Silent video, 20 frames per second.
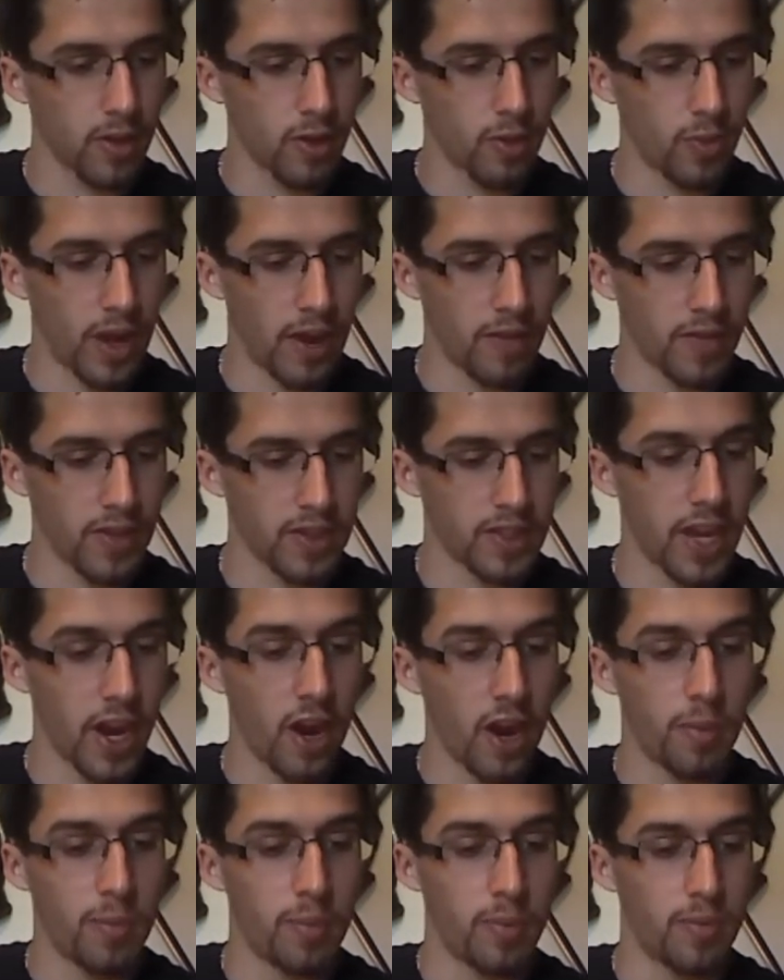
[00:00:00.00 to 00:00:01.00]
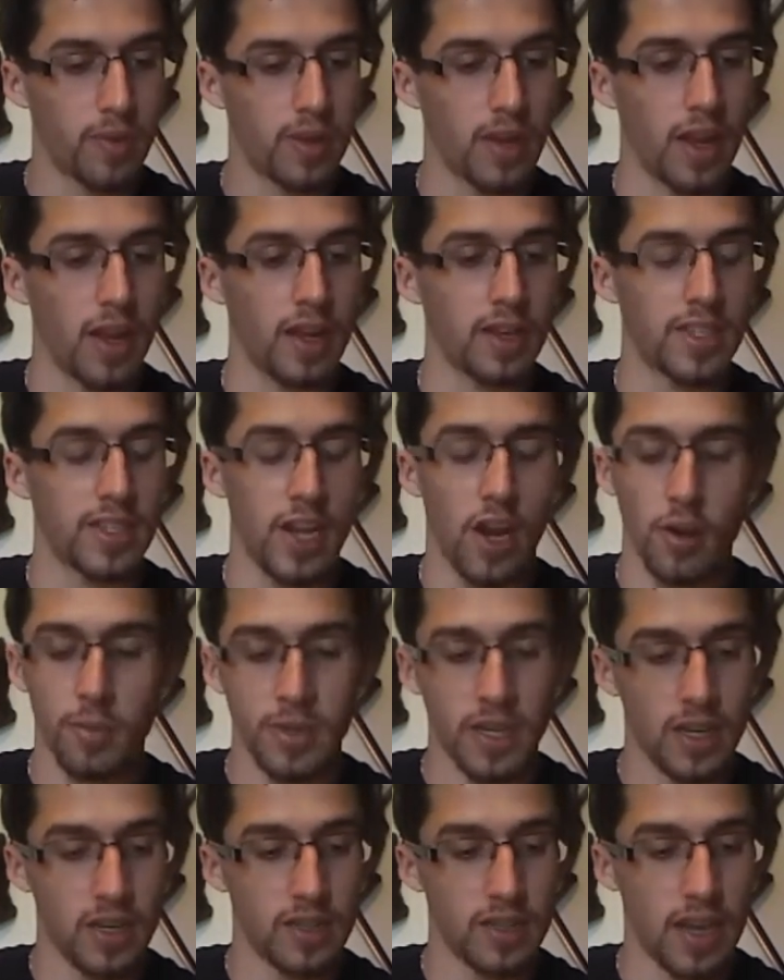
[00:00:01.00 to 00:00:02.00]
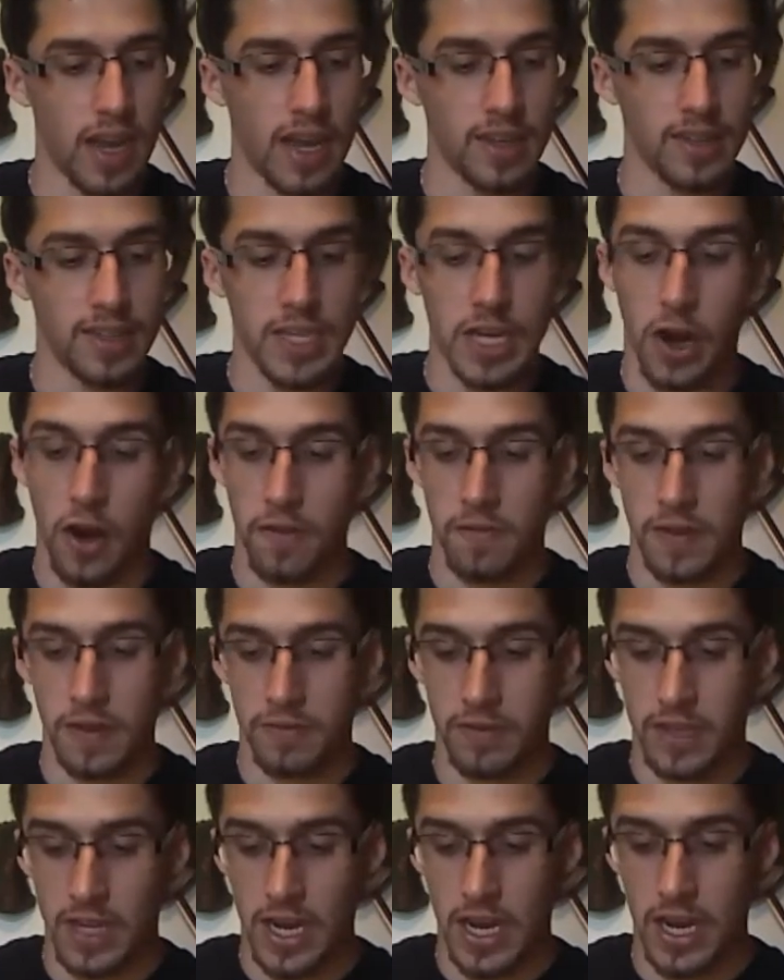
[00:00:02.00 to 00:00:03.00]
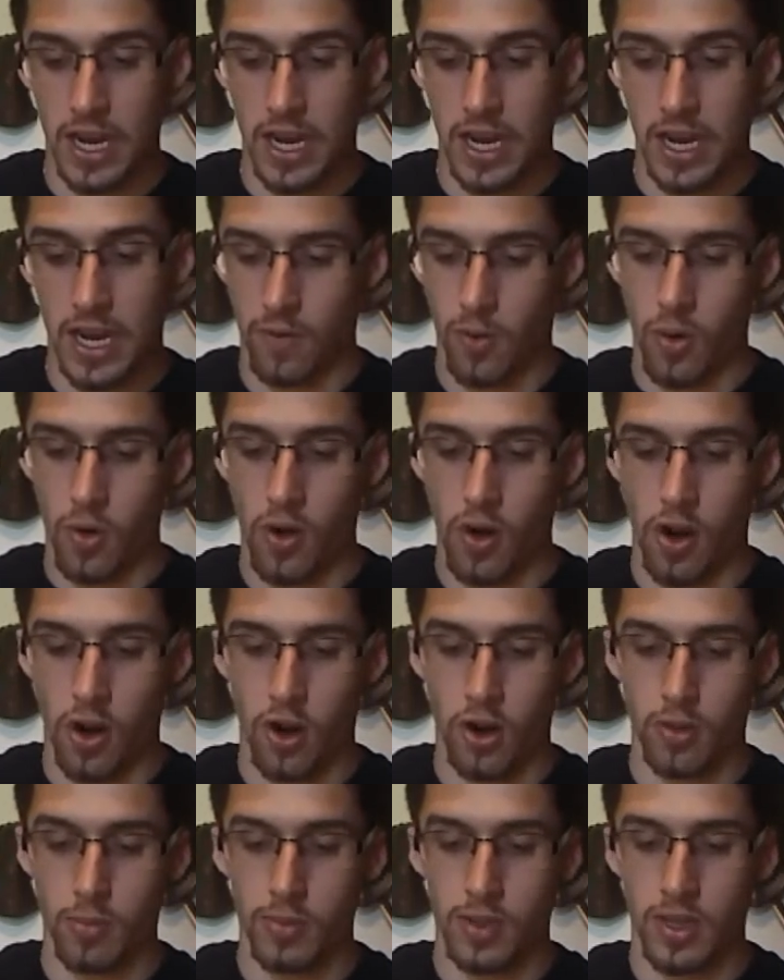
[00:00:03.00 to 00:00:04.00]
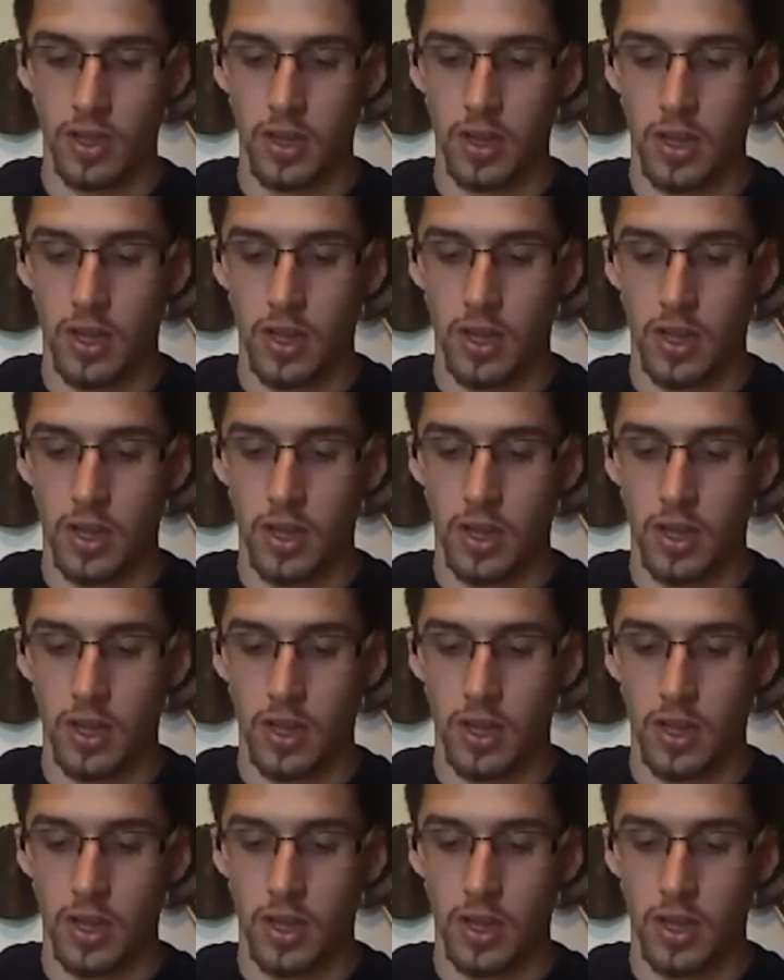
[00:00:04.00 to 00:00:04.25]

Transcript: We have the Seraptis, a CR15 4-armed